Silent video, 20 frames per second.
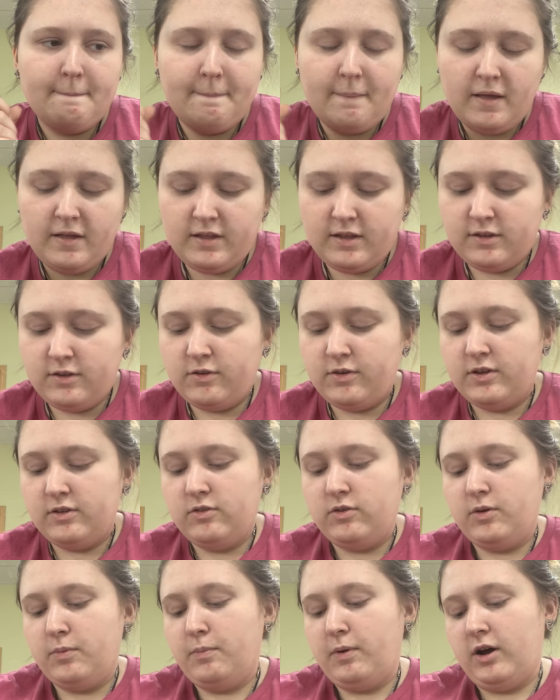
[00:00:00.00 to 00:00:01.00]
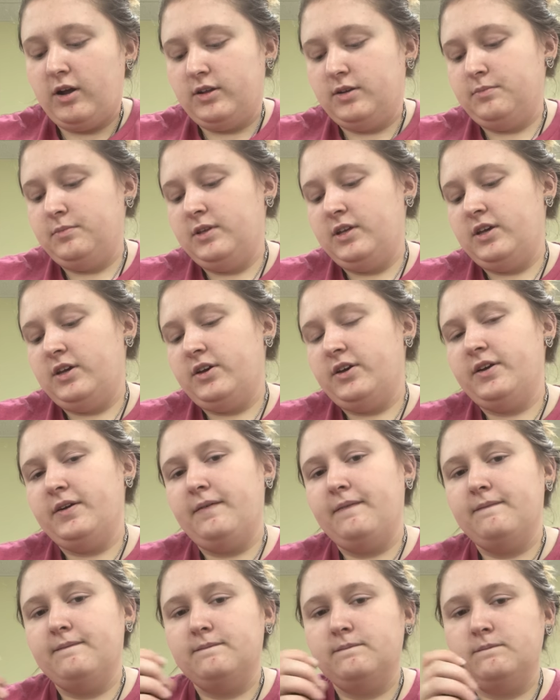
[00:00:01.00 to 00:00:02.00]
and then you can do a bottom layer.